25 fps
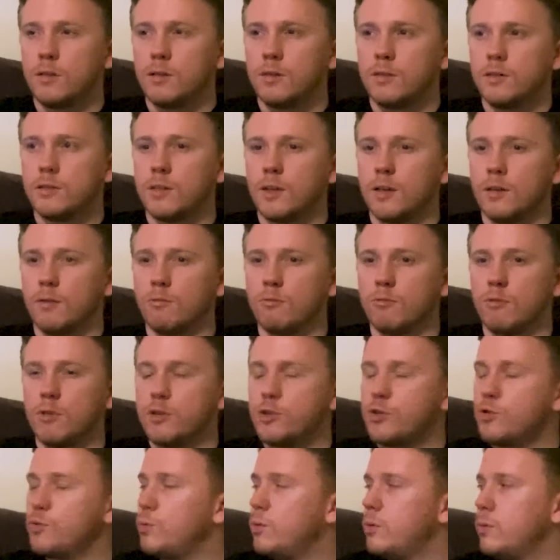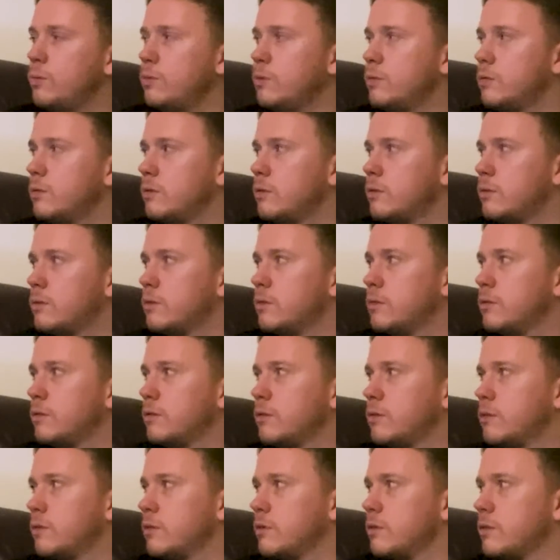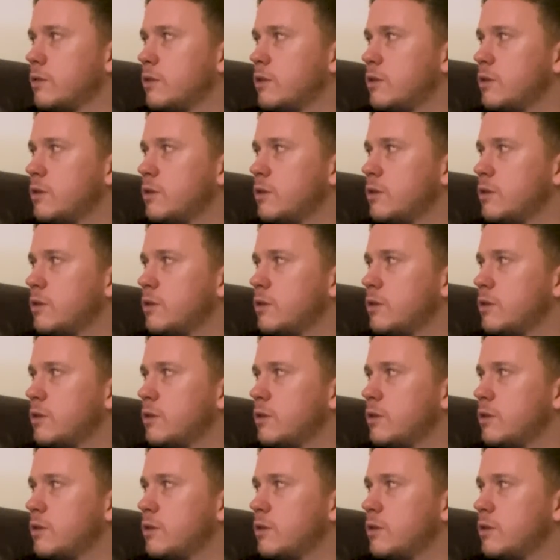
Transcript: Is that a ritual? Night, sweetheart.